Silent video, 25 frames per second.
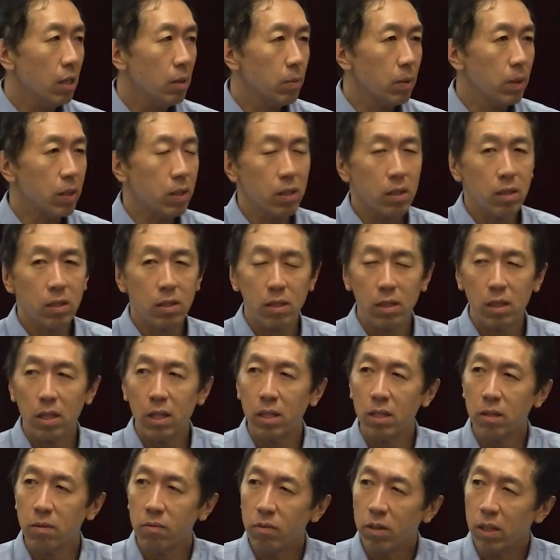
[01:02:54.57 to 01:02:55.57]
which is
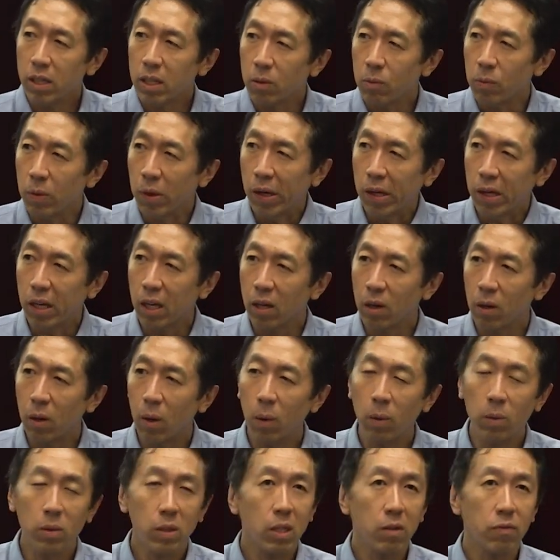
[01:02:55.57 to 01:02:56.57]
it's really working
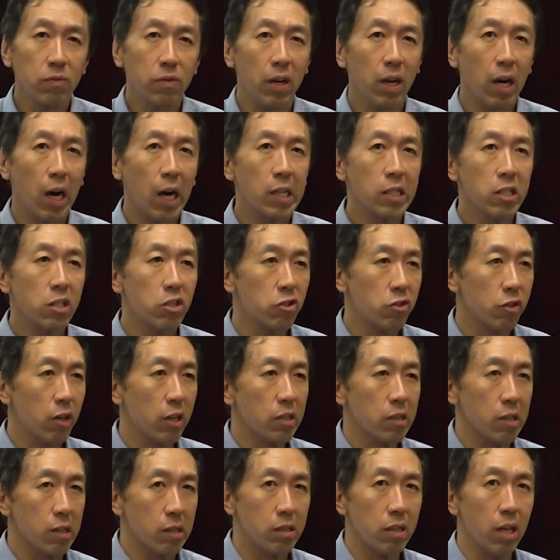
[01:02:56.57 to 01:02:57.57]
only for
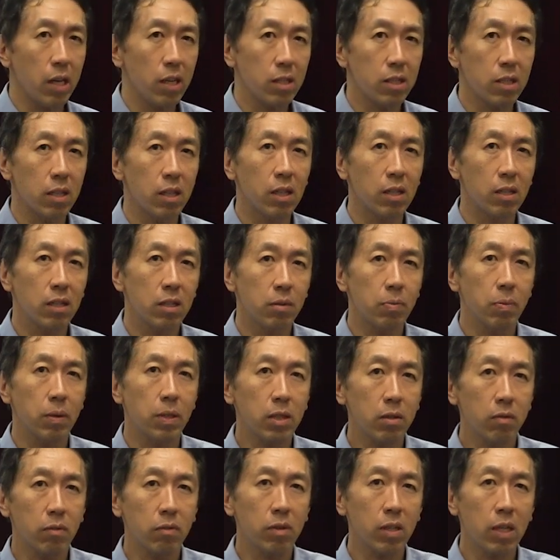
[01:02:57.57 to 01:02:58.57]
unstructured data,
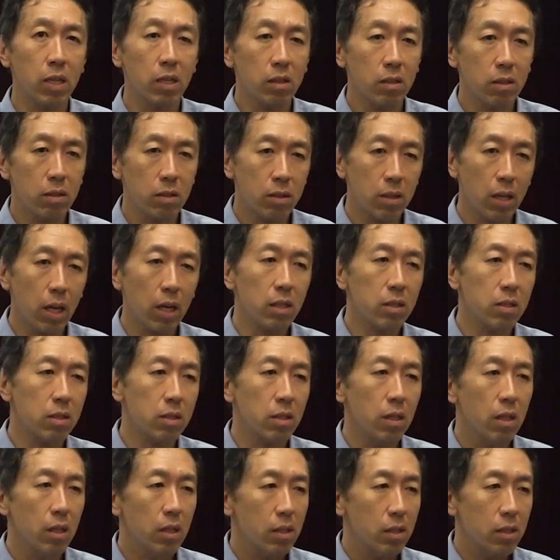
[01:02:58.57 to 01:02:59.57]
specifically
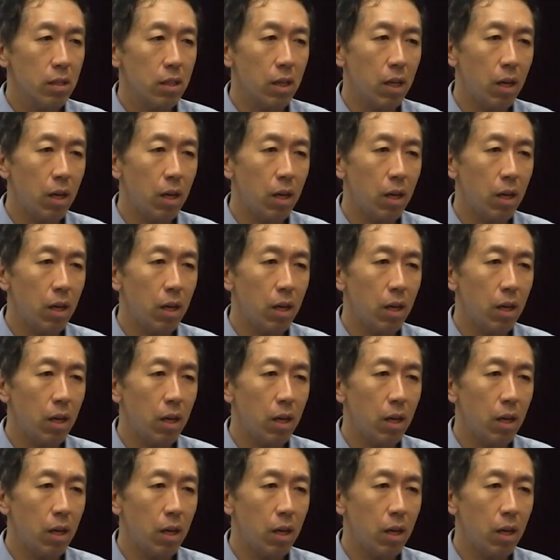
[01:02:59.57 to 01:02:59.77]
text,